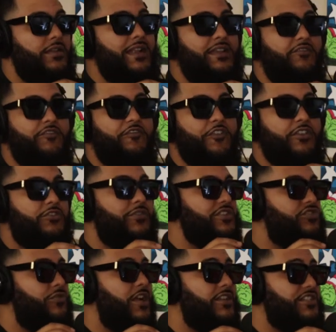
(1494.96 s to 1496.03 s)
Not even for the
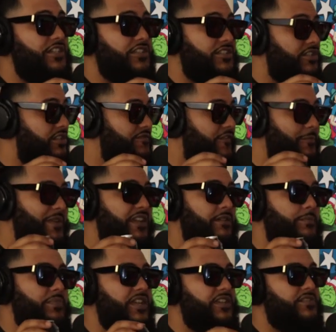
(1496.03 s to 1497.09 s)
Chris Rock shit, just for being
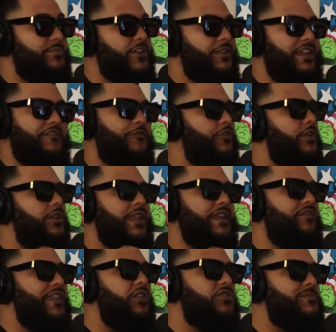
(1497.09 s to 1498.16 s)
a bitch, bro. Like for real,
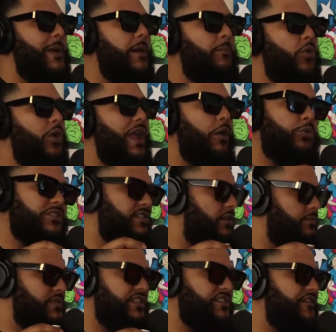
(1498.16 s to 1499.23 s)
like if that was my boy, I would
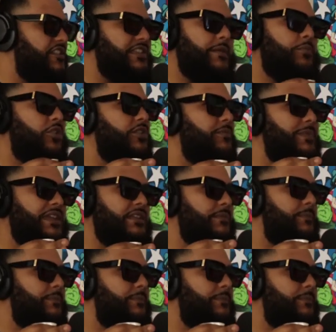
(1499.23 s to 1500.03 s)
tell him to his face, like, bro, you're being the